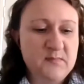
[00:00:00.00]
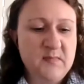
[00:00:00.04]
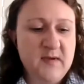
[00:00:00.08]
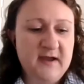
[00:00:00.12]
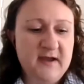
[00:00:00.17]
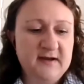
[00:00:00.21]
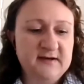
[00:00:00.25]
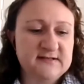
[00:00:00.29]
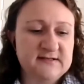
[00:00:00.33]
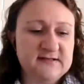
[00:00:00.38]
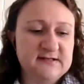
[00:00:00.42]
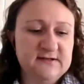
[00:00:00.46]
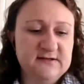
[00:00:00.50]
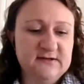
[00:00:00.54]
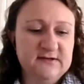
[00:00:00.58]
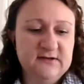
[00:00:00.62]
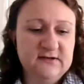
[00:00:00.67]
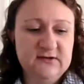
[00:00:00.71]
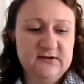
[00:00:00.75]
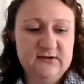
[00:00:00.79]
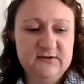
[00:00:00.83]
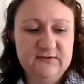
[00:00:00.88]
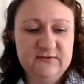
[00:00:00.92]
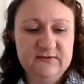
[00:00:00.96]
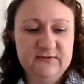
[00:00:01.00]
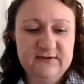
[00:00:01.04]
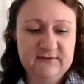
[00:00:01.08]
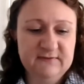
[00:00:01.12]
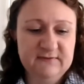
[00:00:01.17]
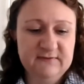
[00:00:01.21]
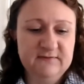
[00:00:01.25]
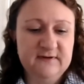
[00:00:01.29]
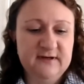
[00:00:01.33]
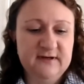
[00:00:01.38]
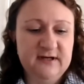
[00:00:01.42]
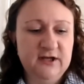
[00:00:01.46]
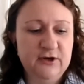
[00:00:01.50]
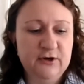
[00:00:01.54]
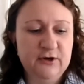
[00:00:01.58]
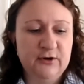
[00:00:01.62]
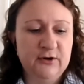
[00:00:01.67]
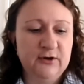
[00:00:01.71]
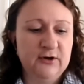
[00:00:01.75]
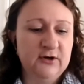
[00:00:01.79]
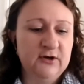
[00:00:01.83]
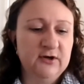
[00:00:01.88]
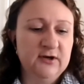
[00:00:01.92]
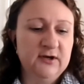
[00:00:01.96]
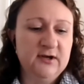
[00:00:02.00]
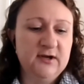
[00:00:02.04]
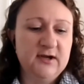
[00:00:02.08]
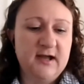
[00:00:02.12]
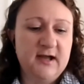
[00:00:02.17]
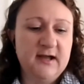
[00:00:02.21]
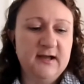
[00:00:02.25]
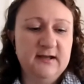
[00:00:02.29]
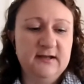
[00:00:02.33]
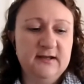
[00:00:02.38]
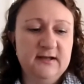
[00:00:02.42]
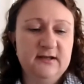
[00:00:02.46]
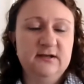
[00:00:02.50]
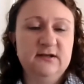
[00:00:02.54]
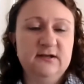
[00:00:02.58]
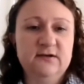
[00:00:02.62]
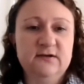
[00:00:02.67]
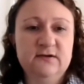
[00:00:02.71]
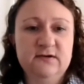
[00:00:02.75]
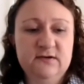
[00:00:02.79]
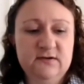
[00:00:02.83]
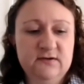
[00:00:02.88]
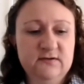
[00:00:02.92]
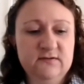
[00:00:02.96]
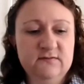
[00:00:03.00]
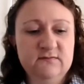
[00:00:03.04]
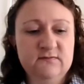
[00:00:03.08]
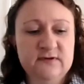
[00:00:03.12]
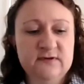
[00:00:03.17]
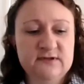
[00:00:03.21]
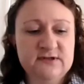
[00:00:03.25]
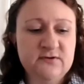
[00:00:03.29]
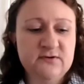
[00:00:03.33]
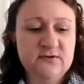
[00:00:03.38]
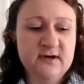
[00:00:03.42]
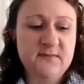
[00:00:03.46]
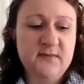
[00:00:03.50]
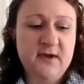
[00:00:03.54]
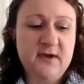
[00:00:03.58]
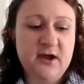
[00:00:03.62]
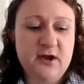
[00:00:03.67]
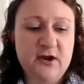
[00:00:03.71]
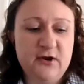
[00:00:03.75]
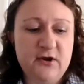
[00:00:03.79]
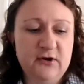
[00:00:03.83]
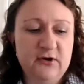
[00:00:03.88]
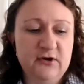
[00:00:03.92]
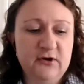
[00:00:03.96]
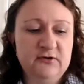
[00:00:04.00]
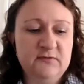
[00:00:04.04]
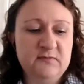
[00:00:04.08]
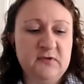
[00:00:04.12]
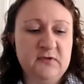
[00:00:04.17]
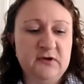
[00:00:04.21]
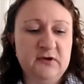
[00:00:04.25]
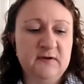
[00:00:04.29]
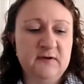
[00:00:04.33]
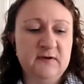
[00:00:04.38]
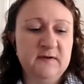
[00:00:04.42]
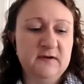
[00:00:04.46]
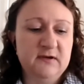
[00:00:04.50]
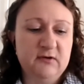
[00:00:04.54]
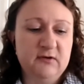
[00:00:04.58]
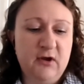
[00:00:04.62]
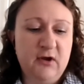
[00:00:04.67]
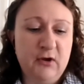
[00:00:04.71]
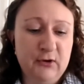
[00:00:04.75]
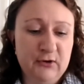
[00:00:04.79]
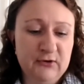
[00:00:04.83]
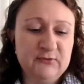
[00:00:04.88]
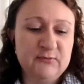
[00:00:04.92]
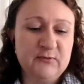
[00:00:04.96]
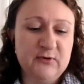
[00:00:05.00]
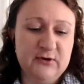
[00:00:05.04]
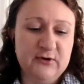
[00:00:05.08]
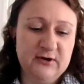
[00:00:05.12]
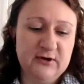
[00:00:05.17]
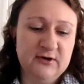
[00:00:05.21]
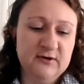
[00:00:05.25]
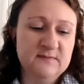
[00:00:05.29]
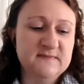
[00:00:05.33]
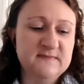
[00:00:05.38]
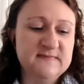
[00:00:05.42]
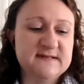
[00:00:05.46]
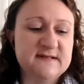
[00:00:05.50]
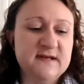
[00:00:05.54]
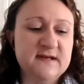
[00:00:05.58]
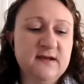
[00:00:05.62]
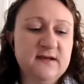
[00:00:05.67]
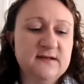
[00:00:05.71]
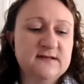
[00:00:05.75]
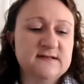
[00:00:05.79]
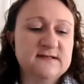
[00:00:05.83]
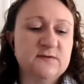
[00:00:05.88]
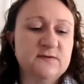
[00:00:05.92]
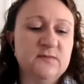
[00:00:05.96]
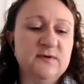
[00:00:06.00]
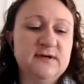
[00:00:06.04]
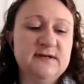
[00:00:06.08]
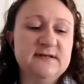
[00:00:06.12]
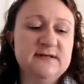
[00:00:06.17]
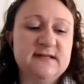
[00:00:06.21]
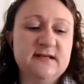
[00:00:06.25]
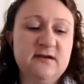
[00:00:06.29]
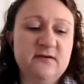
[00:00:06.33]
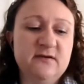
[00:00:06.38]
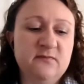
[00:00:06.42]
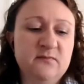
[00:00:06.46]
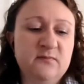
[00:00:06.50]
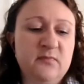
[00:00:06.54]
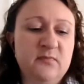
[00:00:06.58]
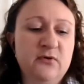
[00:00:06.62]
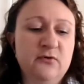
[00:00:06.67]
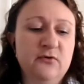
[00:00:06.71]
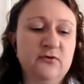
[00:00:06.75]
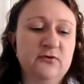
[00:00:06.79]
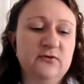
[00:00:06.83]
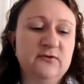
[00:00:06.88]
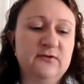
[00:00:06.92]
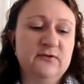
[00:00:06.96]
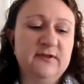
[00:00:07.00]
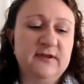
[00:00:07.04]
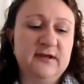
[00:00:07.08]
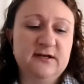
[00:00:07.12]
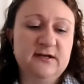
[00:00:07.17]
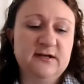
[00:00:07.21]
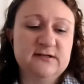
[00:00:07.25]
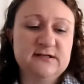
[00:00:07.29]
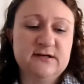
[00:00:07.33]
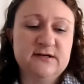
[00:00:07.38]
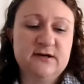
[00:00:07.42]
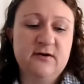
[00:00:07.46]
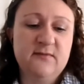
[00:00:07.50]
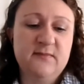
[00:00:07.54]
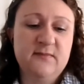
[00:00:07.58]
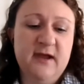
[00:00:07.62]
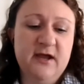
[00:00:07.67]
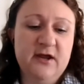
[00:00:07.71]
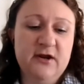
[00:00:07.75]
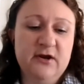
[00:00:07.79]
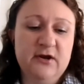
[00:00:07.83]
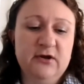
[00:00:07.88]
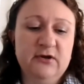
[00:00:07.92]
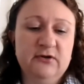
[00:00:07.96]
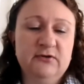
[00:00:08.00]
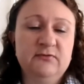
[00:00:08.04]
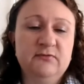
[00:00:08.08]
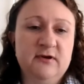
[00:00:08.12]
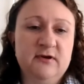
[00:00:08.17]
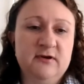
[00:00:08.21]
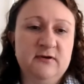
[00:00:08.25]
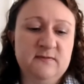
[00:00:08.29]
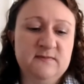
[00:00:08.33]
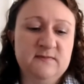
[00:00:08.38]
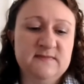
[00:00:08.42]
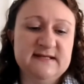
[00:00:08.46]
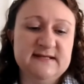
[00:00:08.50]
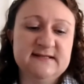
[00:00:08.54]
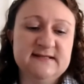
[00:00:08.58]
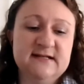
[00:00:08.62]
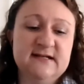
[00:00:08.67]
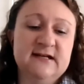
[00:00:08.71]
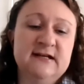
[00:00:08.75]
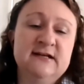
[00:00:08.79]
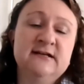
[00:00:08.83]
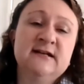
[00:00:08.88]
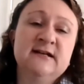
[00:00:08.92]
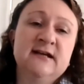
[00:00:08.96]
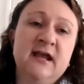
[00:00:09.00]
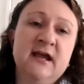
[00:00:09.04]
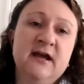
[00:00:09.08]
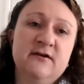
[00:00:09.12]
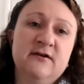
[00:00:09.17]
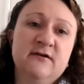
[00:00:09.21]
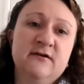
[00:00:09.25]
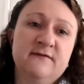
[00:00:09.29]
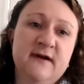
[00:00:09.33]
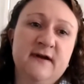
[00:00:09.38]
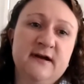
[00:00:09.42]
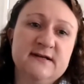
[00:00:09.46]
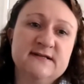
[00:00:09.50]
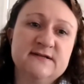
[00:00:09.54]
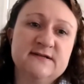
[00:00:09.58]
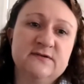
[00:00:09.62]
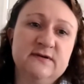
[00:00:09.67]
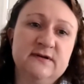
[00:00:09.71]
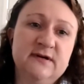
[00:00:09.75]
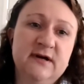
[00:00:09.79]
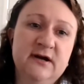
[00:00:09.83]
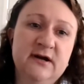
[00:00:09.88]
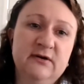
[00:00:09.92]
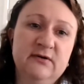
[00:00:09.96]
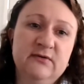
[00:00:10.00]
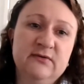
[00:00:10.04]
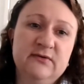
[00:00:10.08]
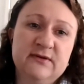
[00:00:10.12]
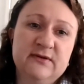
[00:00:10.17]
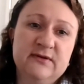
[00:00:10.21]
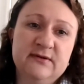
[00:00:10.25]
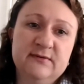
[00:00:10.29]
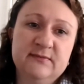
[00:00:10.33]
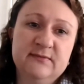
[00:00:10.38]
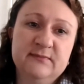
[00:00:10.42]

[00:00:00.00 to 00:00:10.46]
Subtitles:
back to the video, you were talking about earthworms. So what is the important thing to know about earthworms as an indicator of our soil health?